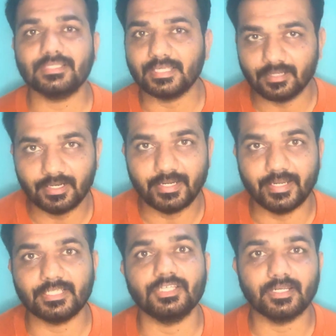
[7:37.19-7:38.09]
signal
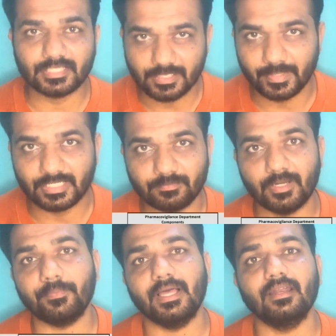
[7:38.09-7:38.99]
detection, risk
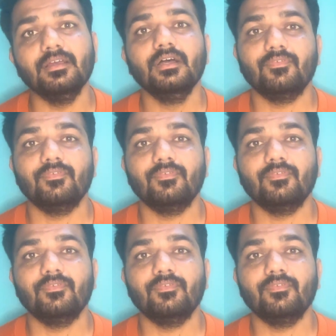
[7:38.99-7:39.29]
management plan,